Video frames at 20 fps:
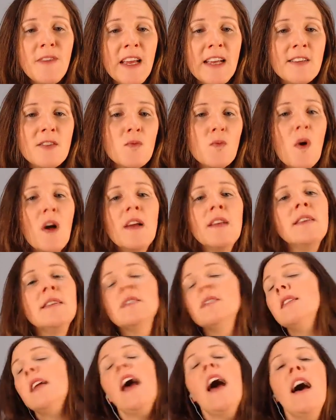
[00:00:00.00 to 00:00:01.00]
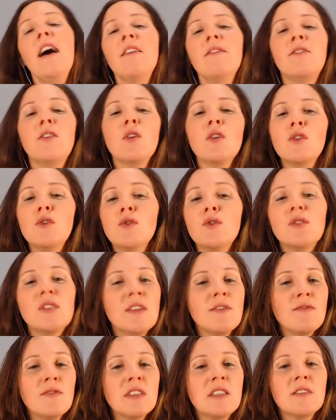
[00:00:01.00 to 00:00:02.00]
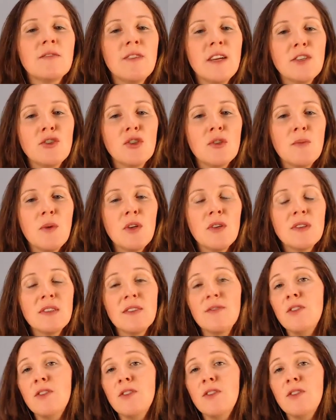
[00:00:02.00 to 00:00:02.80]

phase 1 is to have your cruciferous vegetables.